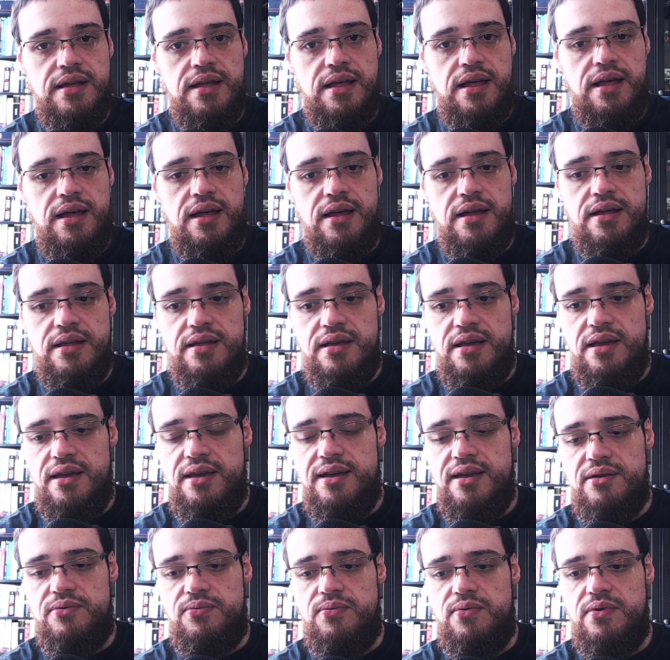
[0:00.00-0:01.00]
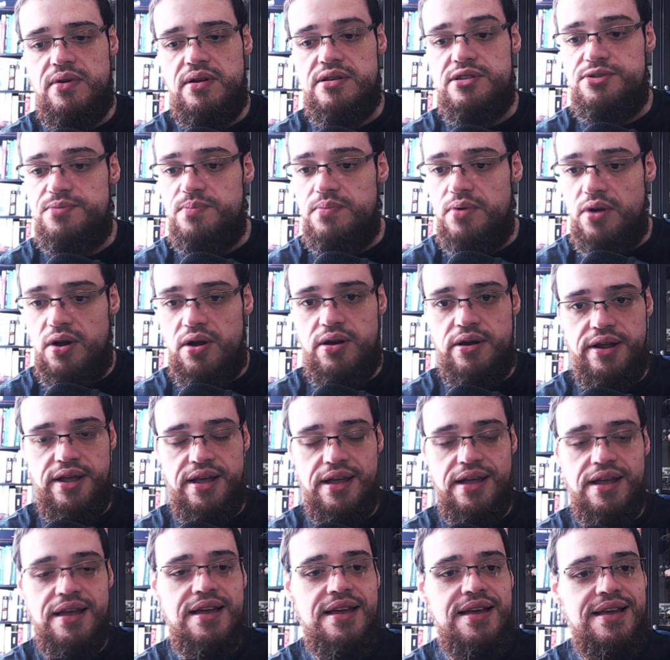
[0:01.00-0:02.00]
uh, it was
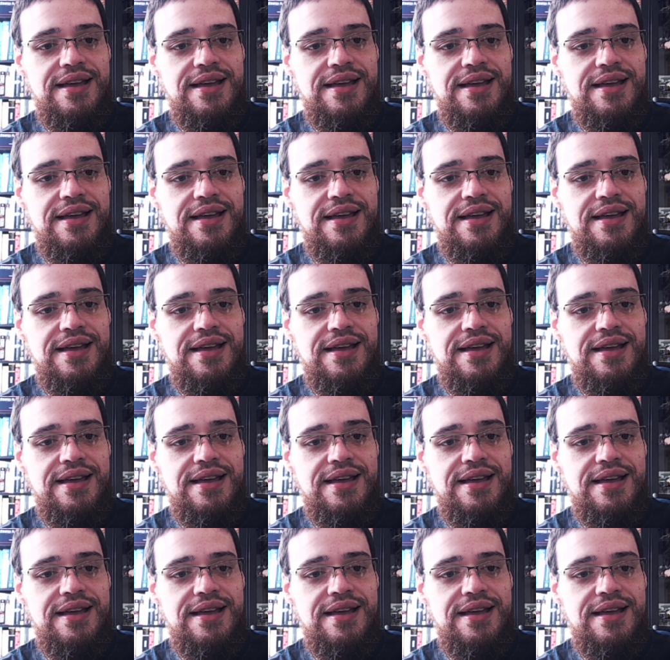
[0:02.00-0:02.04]
boring.